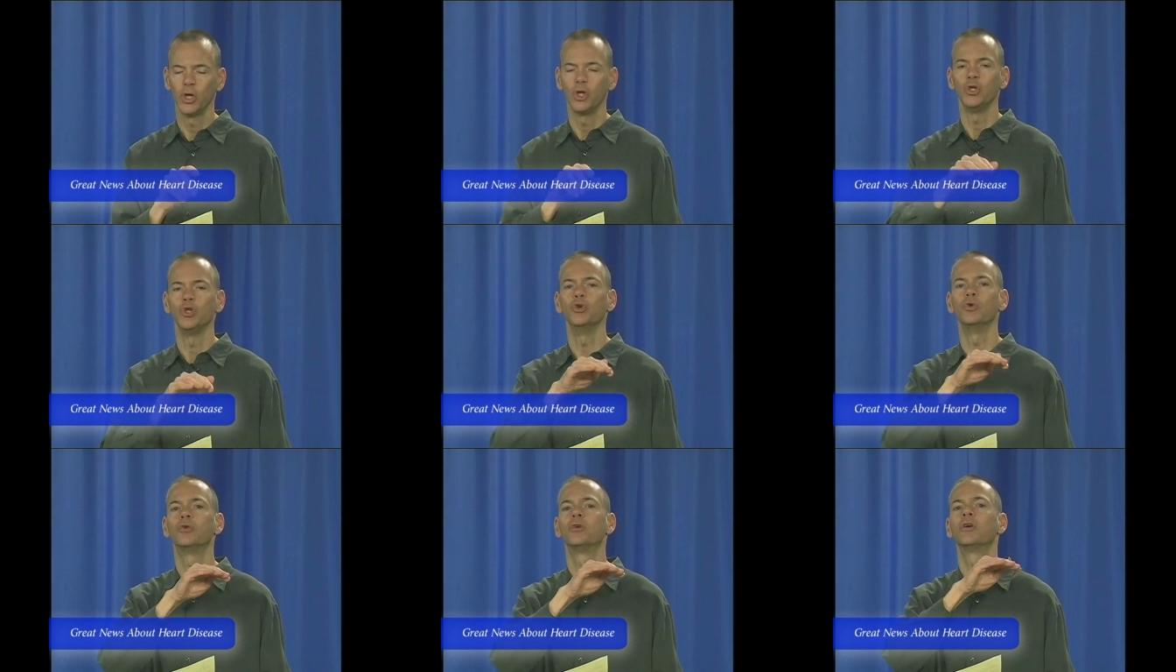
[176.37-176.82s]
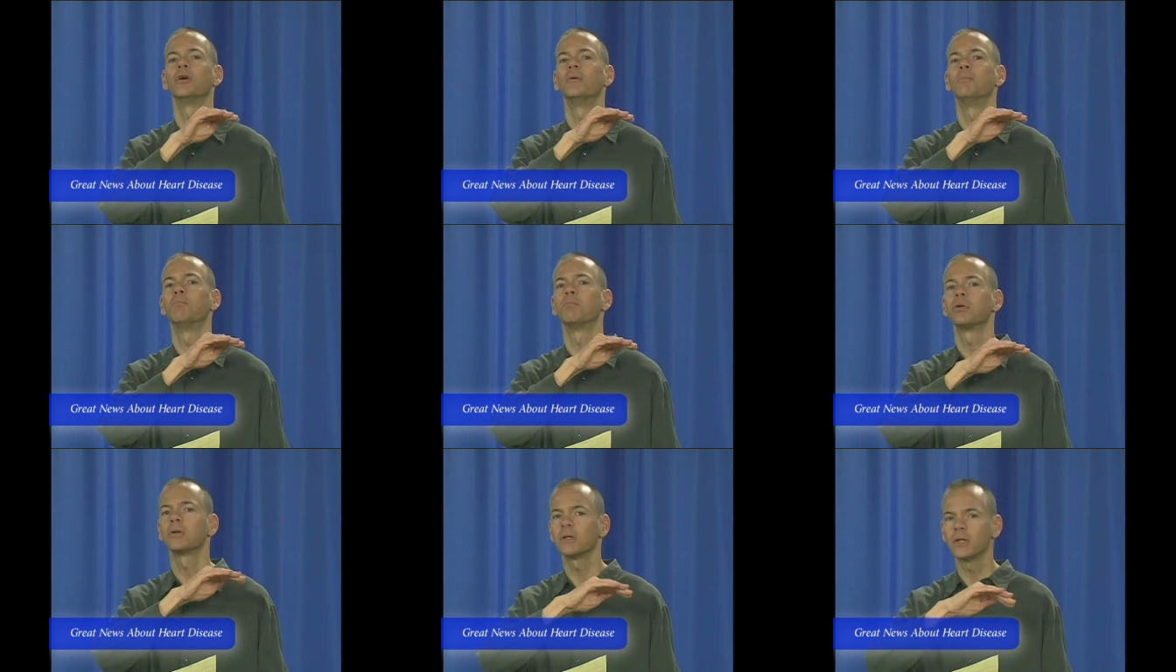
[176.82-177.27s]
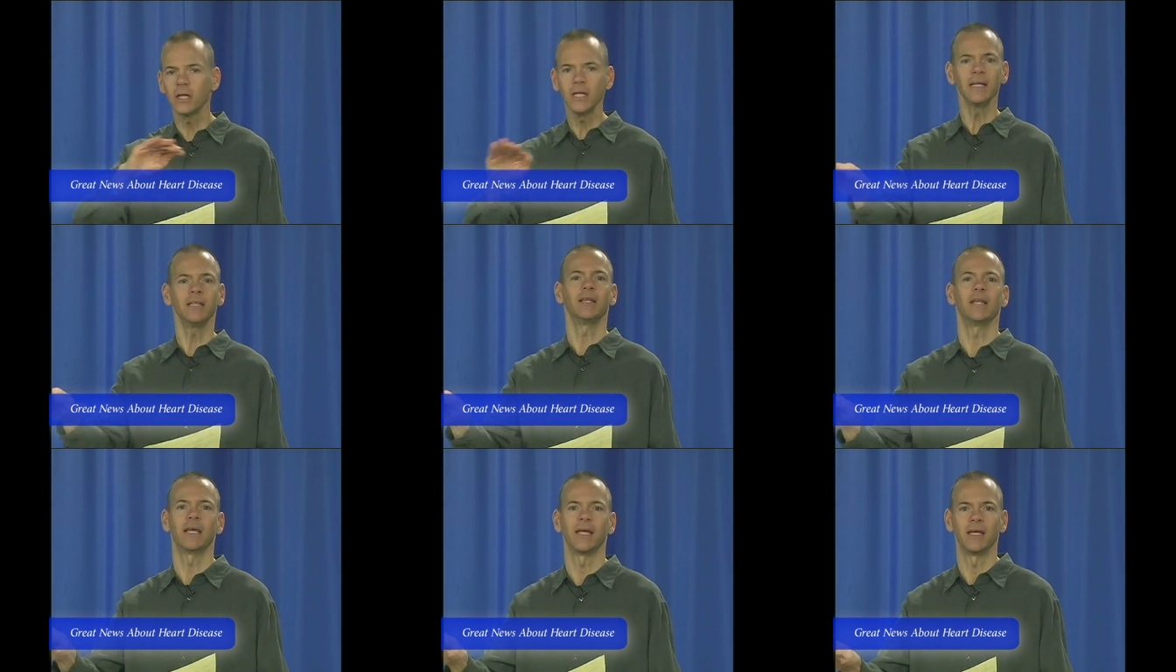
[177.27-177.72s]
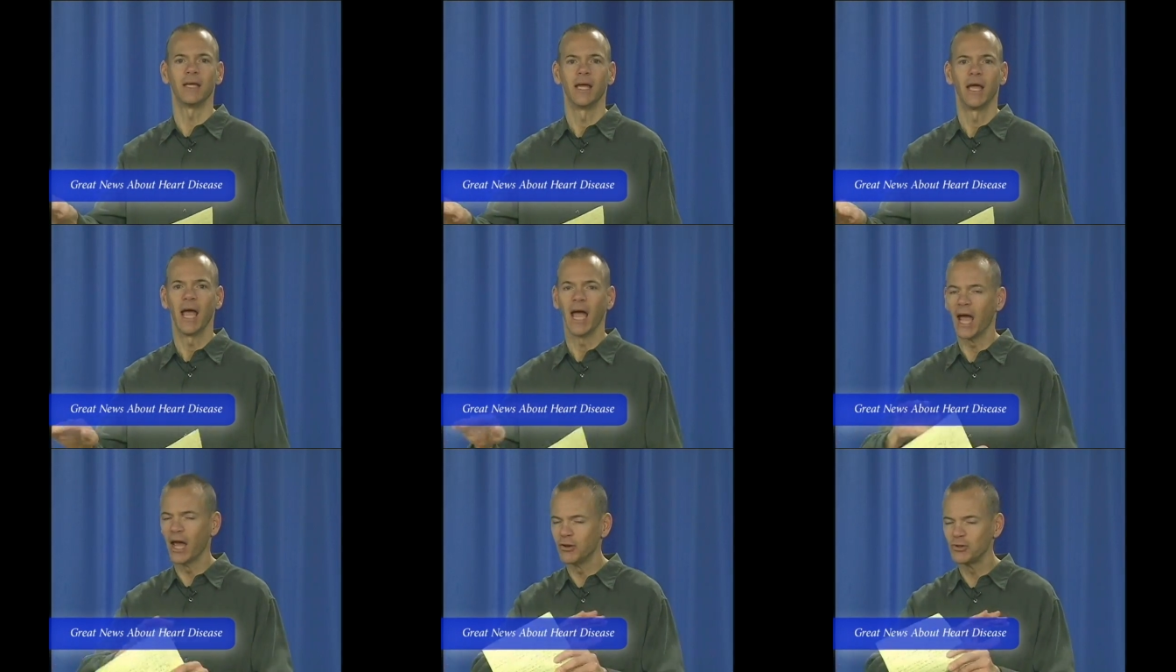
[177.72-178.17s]
you completely
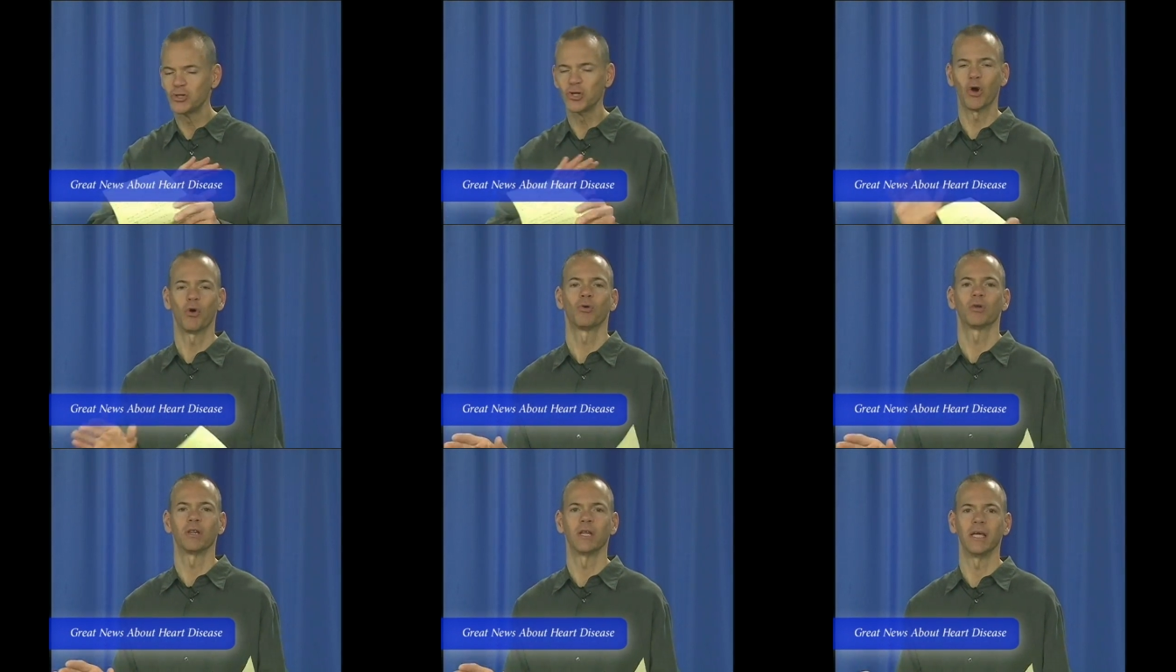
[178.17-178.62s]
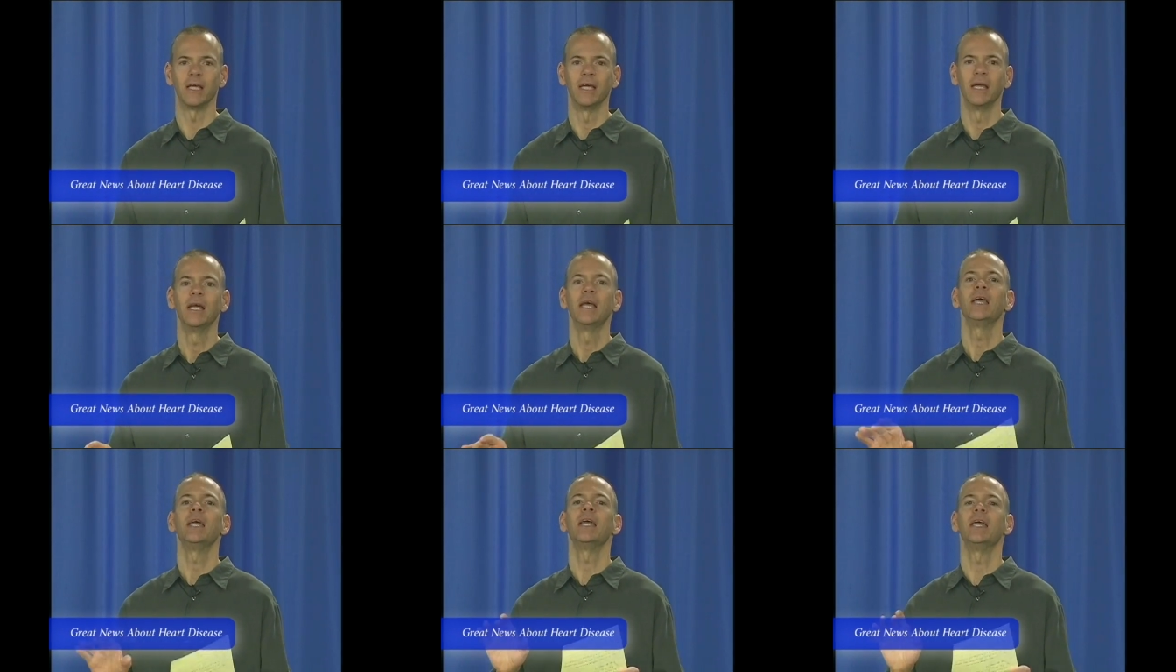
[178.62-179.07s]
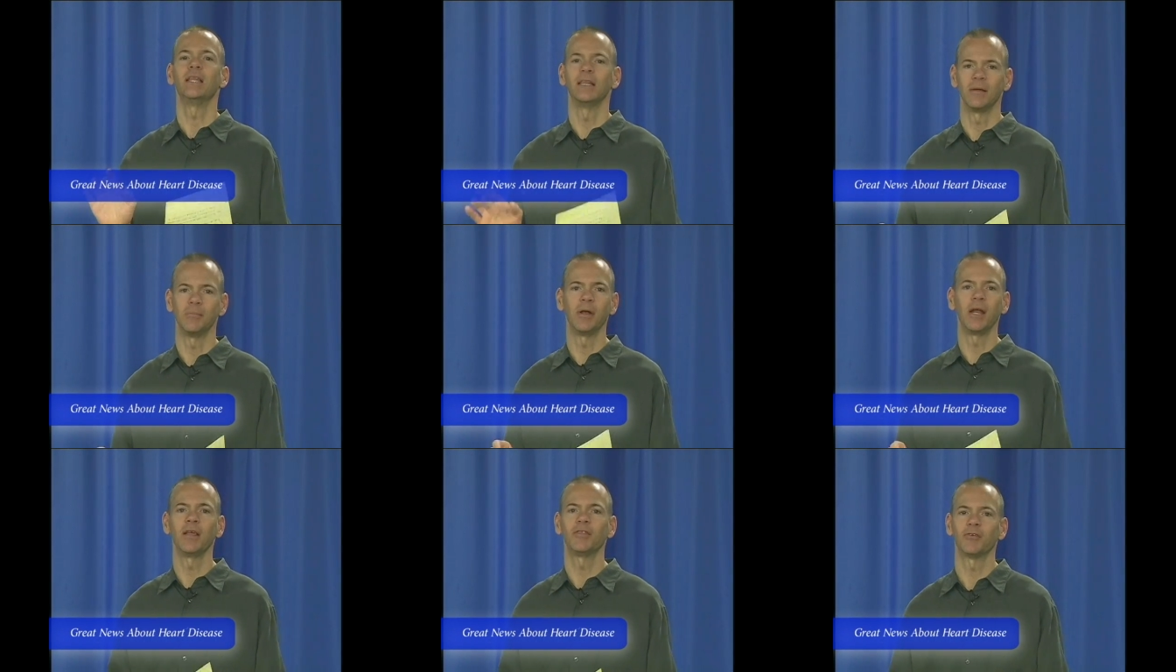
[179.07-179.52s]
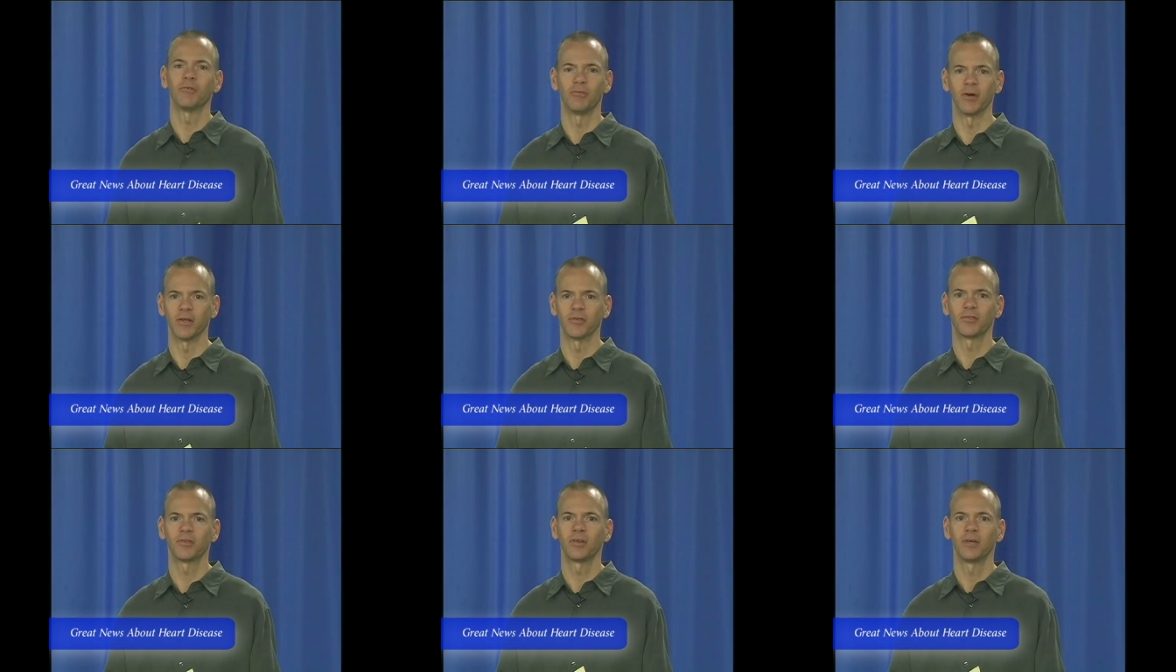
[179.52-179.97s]
and totally eliminate the
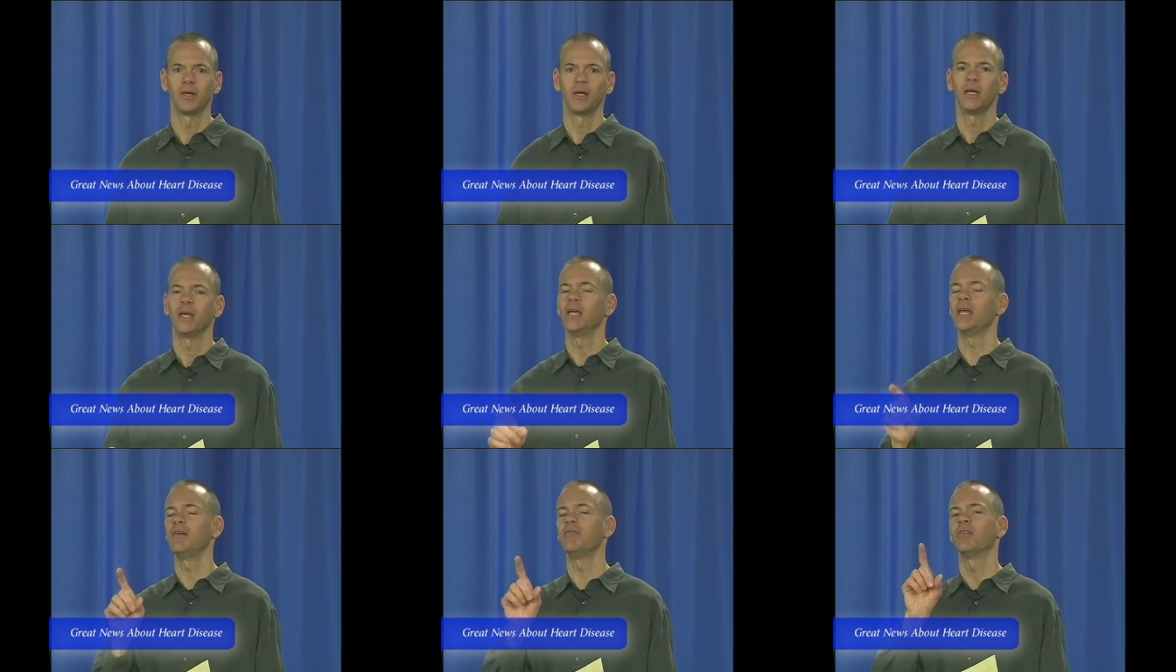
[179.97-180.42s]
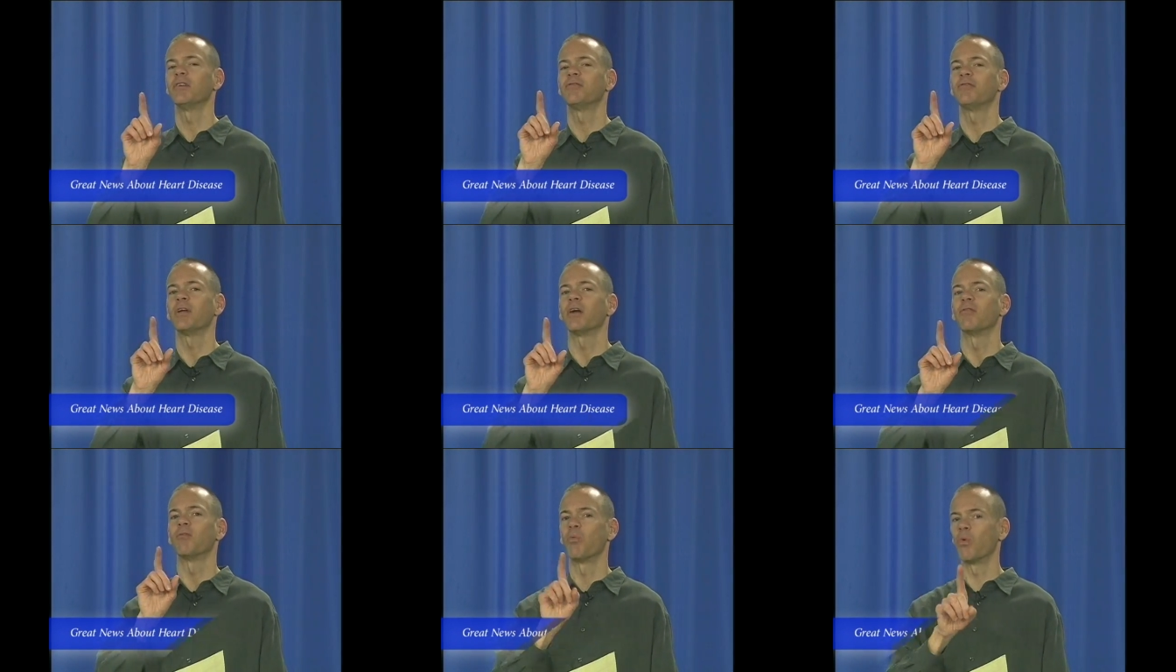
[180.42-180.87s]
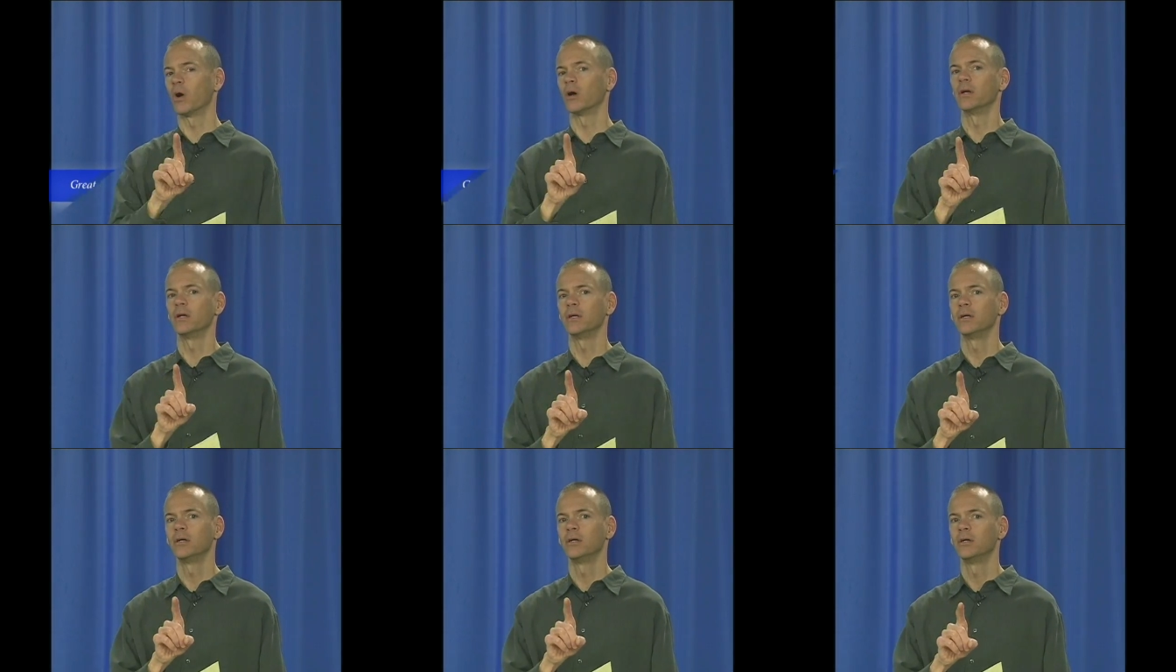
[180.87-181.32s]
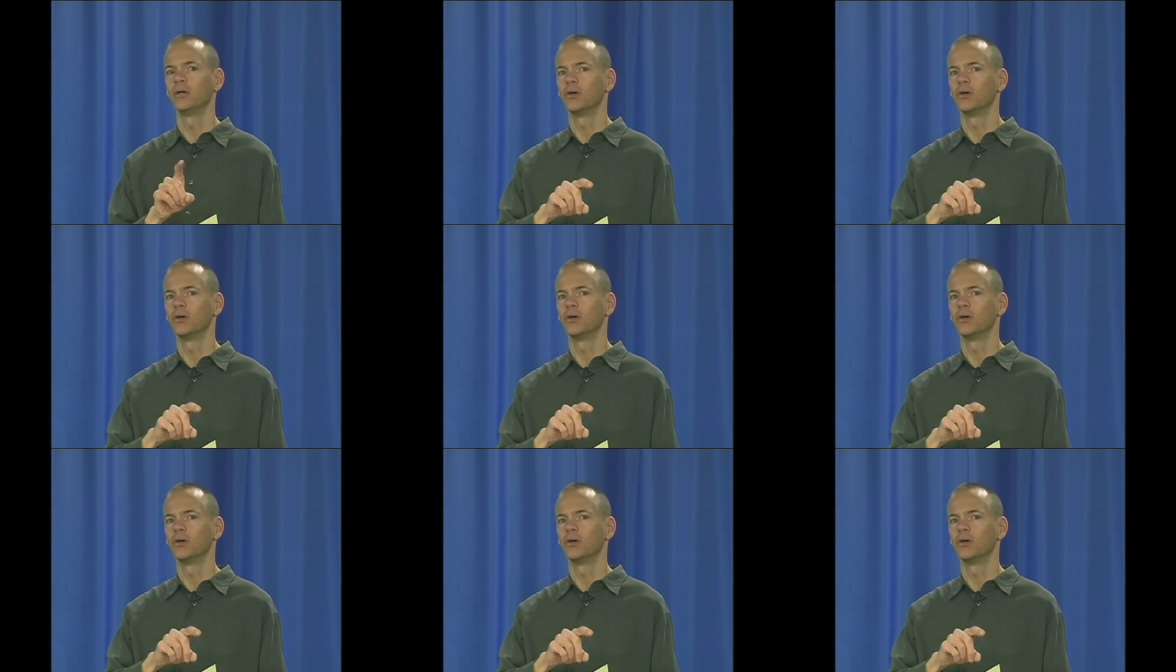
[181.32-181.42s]
risk, even if you have one